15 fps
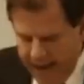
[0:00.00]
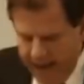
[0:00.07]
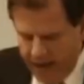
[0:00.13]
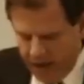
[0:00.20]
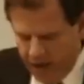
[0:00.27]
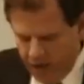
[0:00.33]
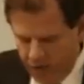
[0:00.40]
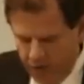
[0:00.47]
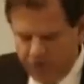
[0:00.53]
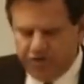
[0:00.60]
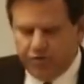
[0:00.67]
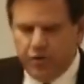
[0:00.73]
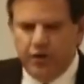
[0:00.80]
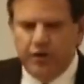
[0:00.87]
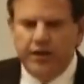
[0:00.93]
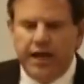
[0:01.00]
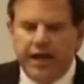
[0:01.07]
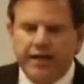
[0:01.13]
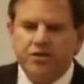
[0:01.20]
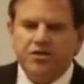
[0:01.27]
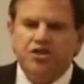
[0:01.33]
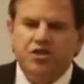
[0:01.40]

anger was really like a